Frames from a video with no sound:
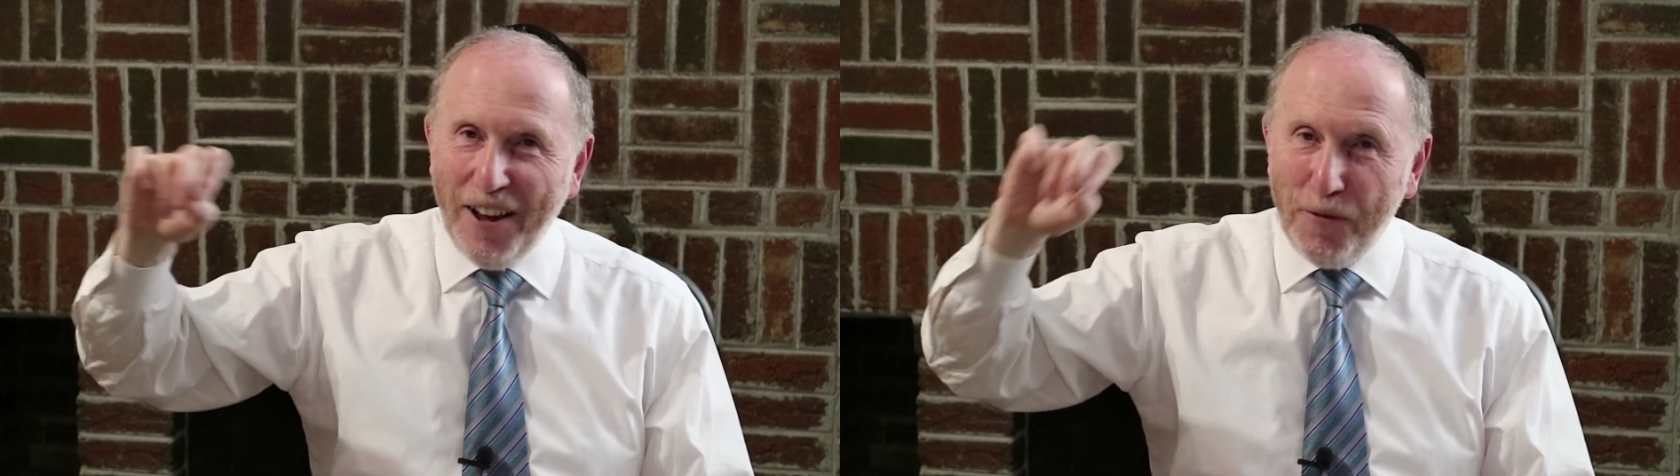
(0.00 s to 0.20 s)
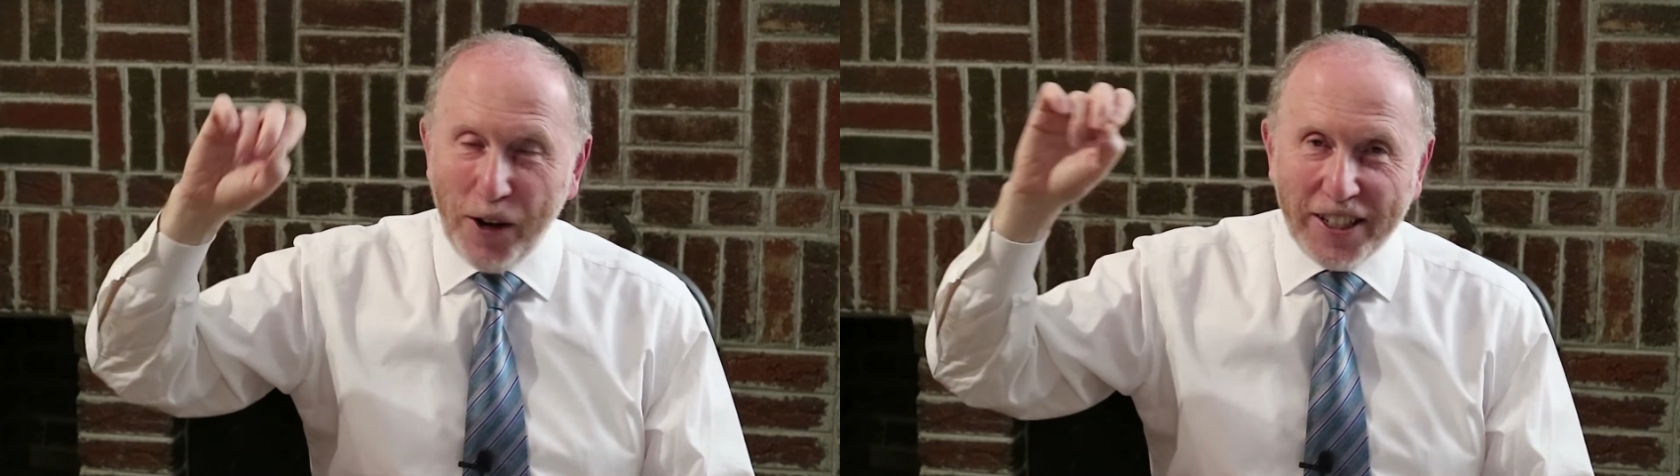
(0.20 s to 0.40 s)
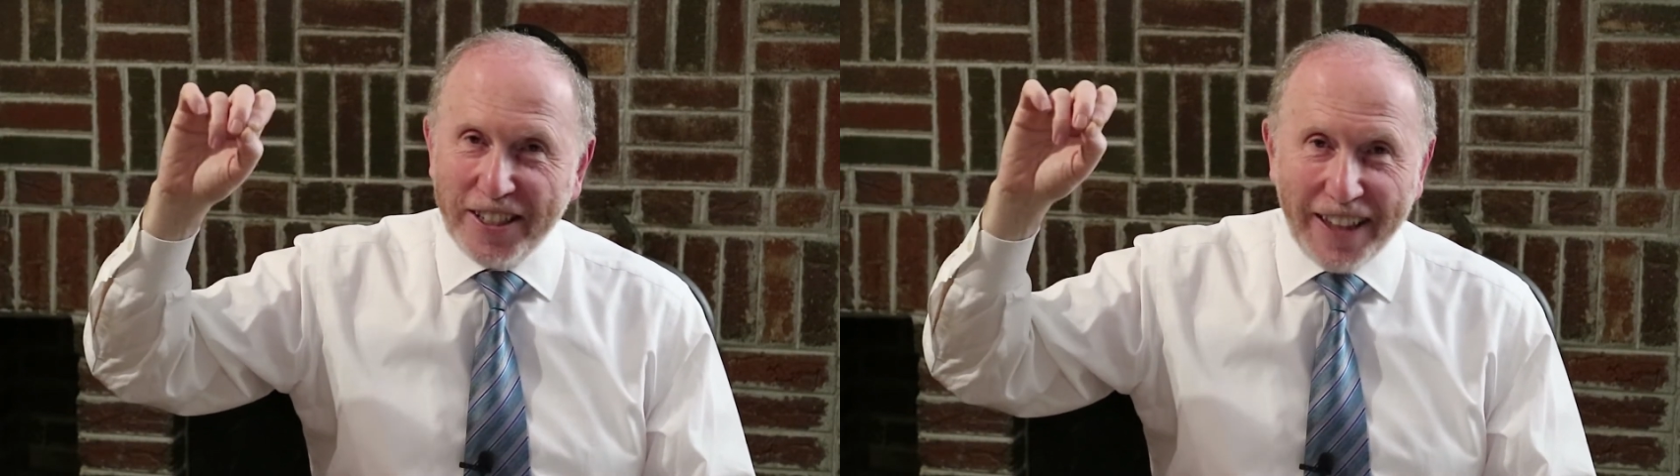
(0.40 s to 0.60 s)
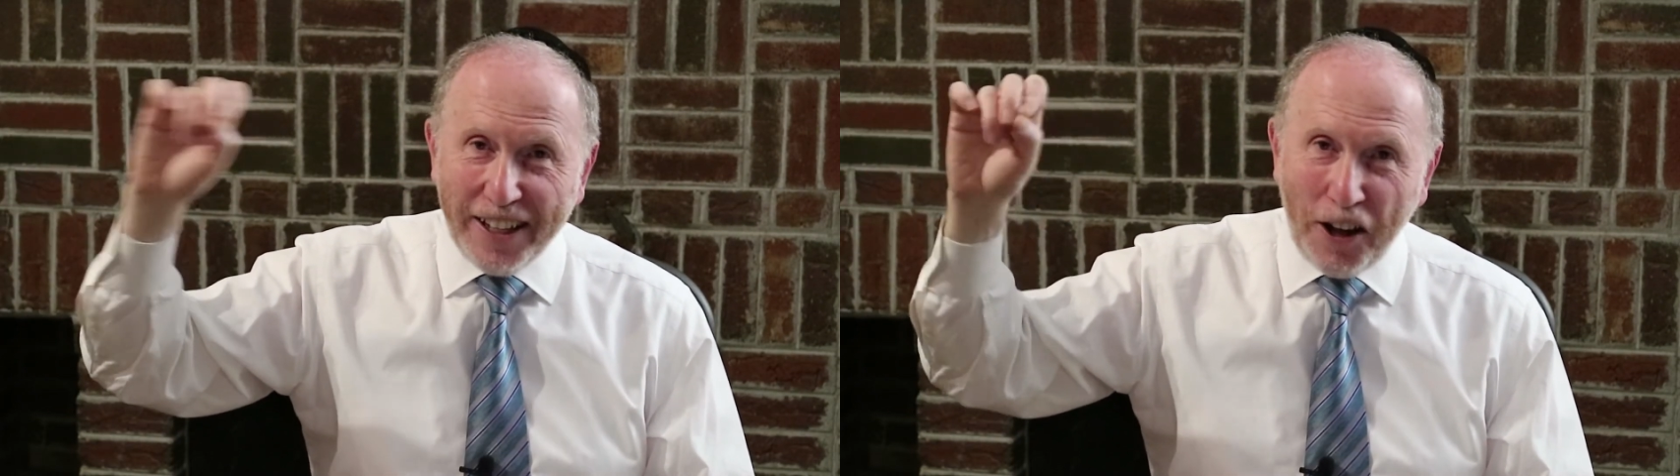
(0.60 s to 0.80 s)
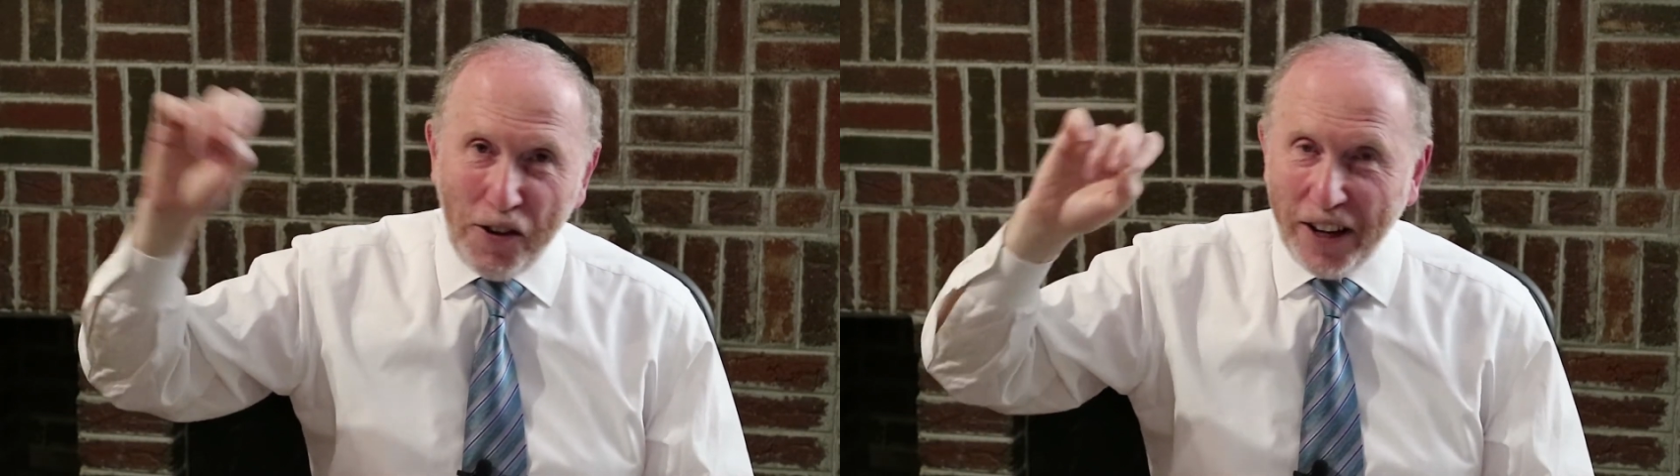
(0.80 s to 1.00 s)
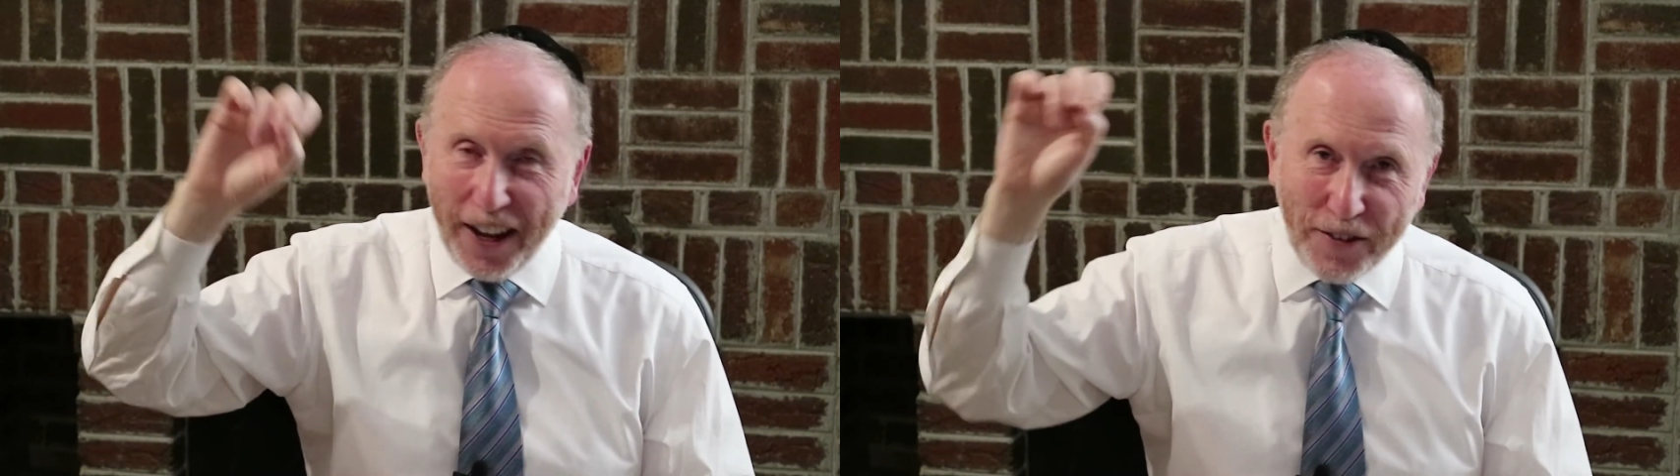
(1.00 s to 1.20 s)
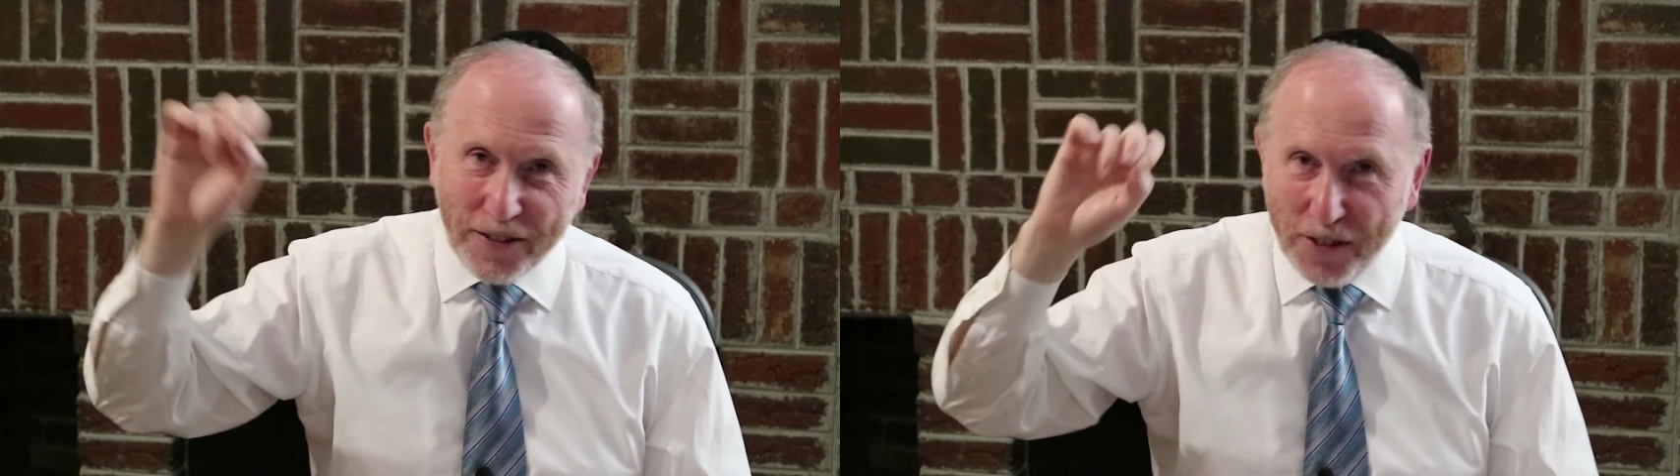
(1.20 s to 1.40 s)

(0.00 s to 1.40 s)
Which they don't even